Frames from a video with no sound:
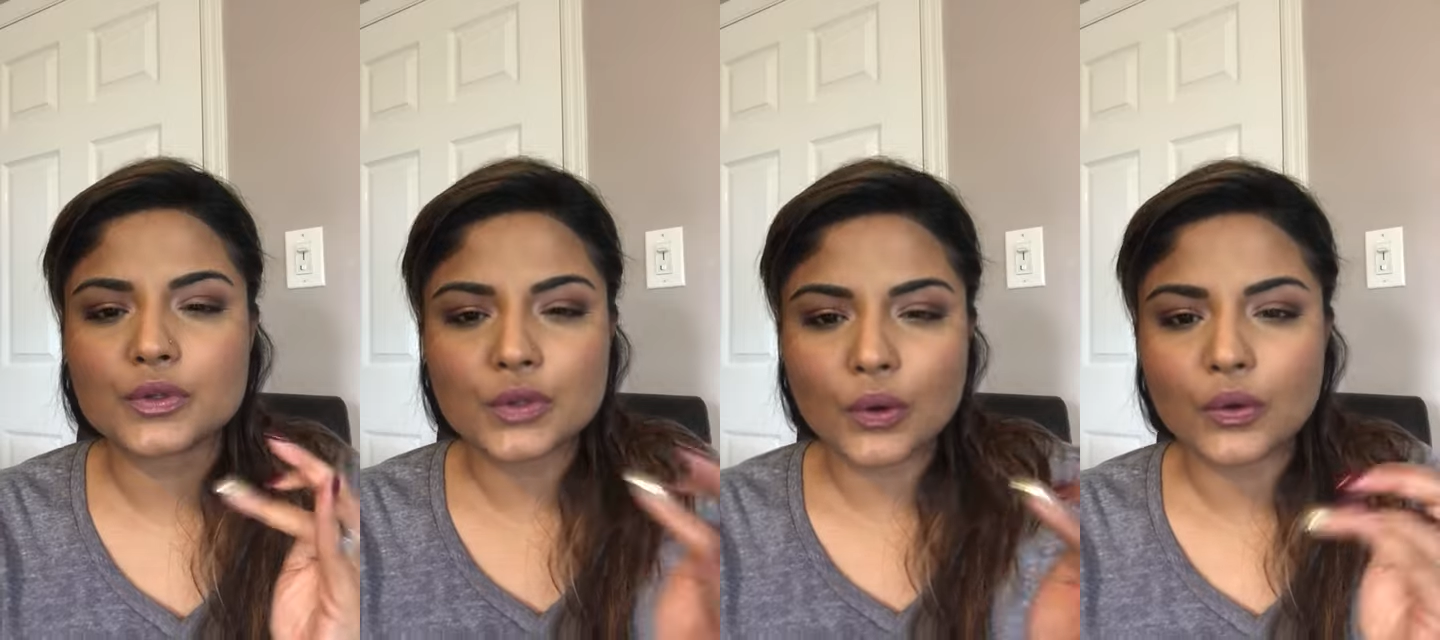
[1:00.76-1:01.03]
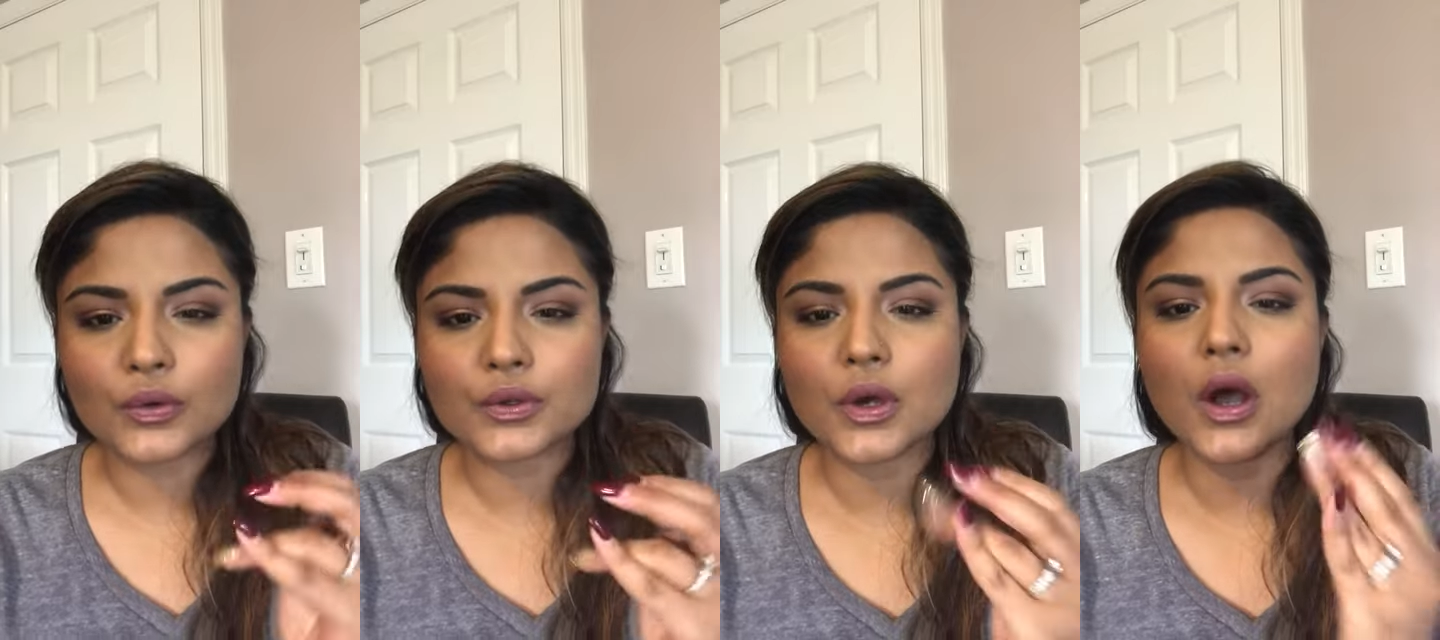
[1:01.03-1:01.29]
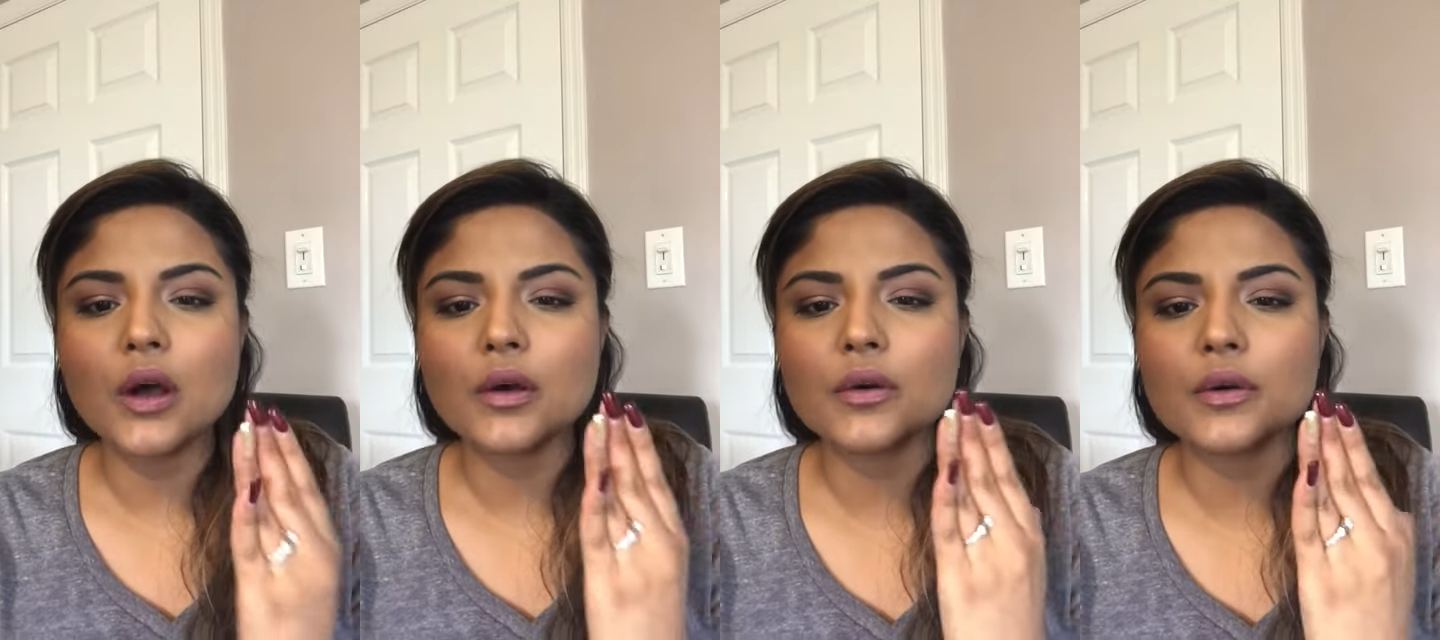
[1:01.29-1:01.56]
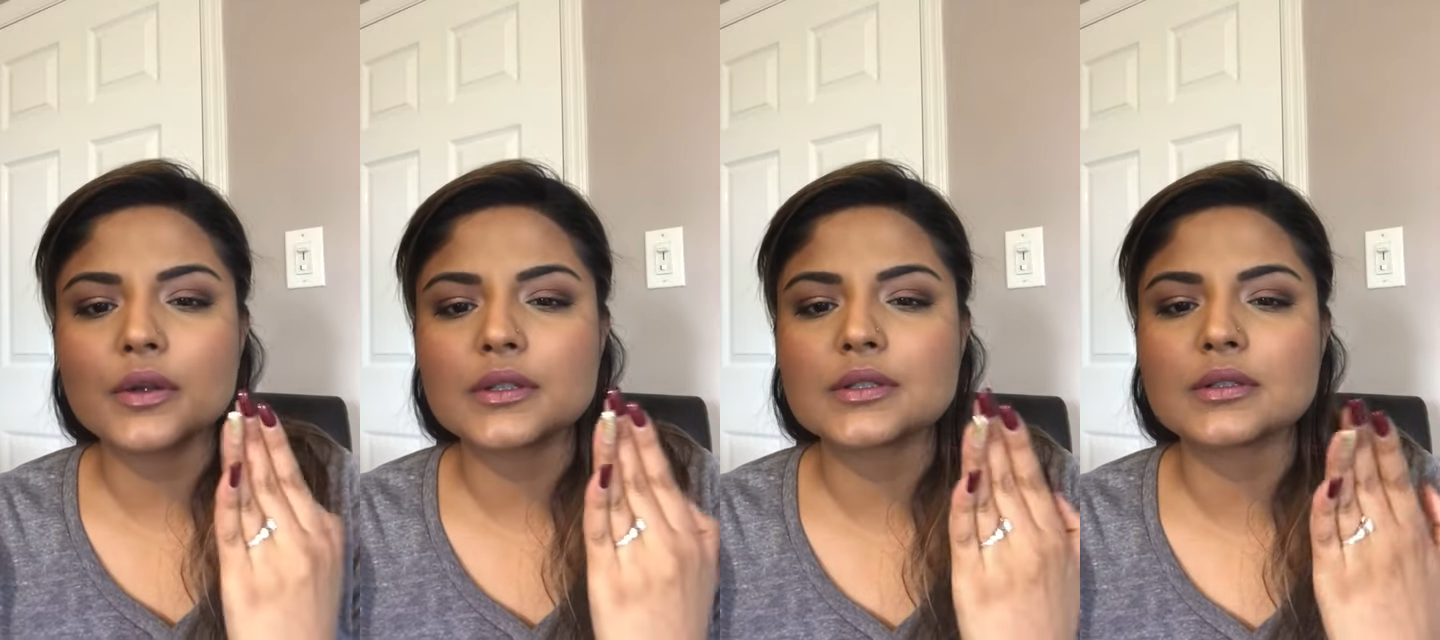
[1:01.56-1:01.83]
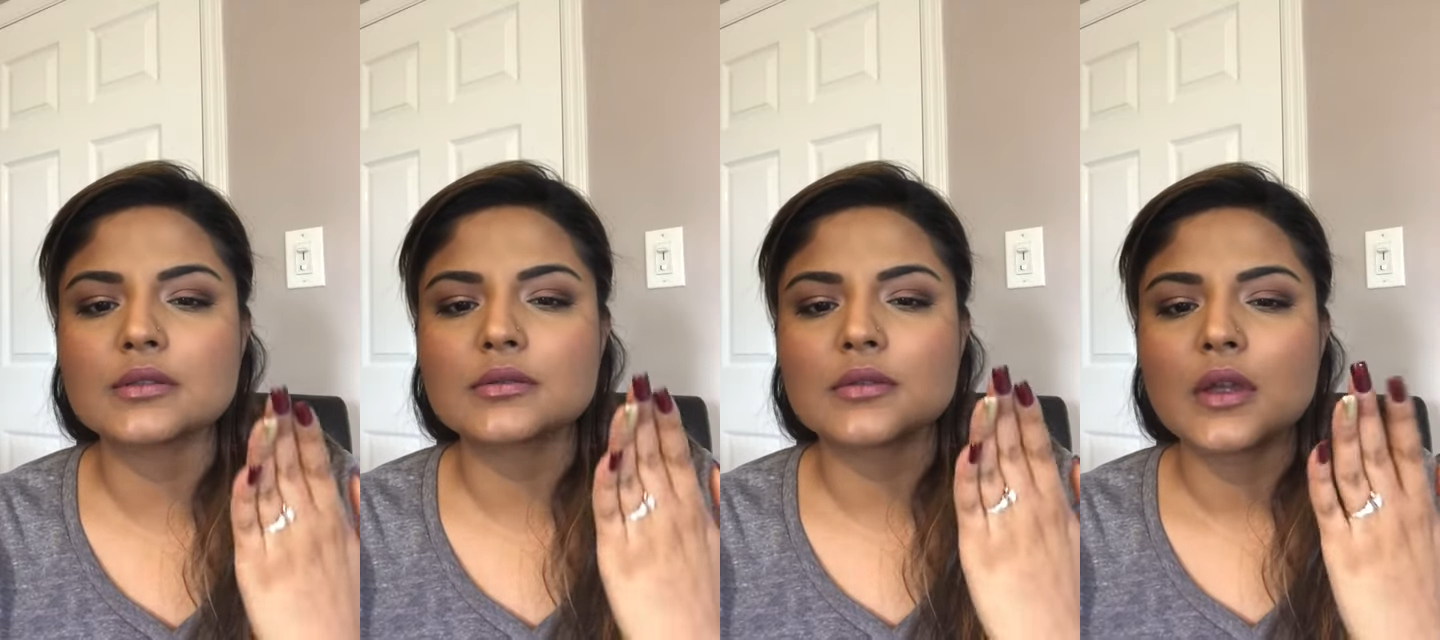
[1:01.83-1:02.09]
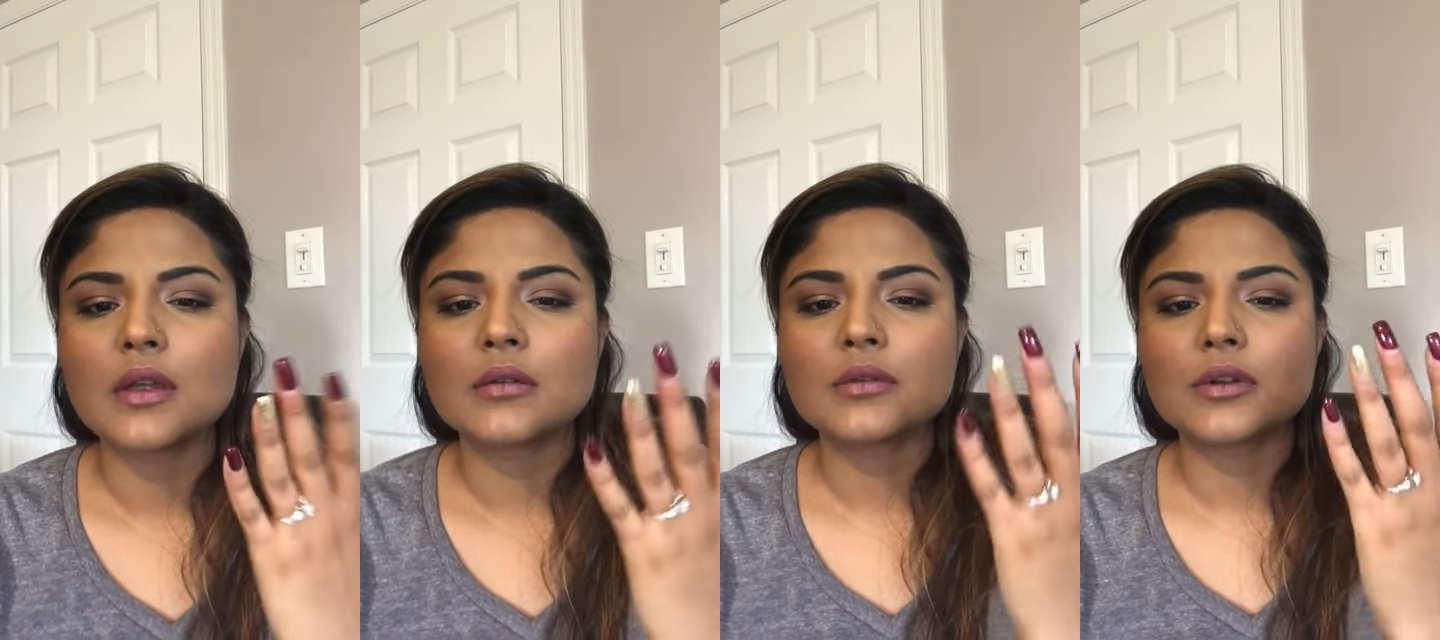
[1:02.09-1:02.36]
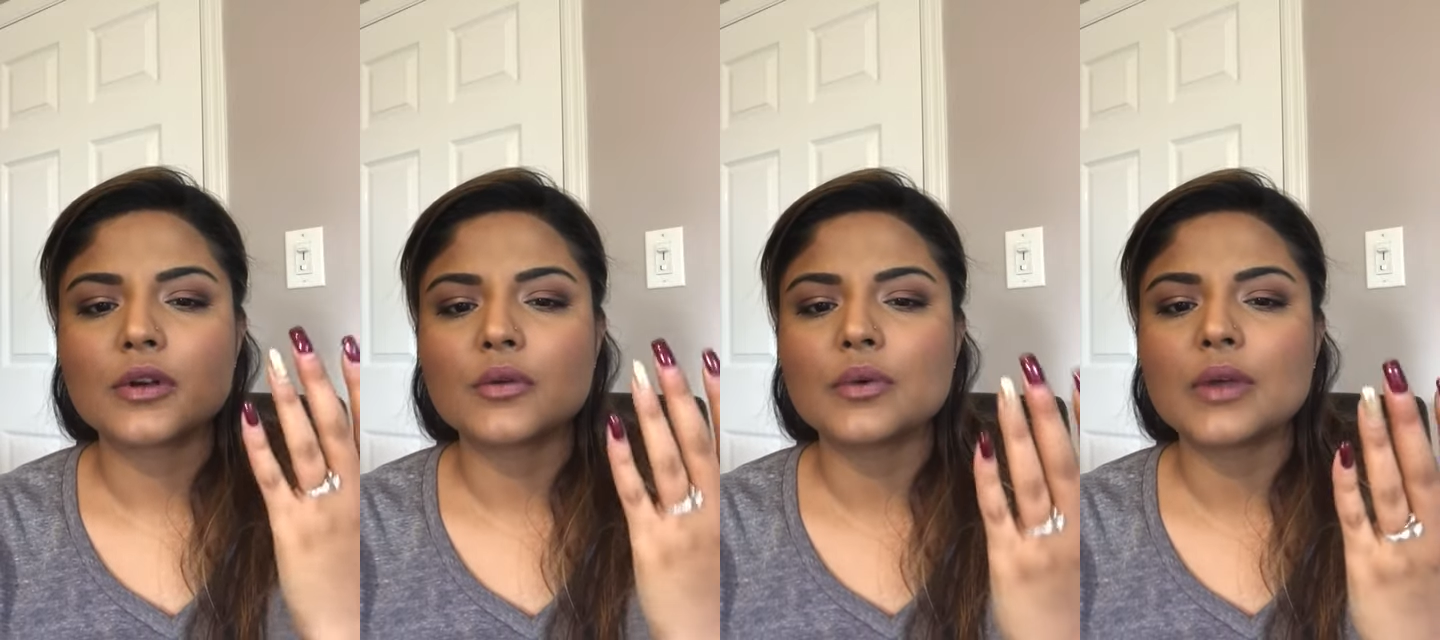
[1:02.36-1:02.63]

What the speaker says: told, oh, it's, you know,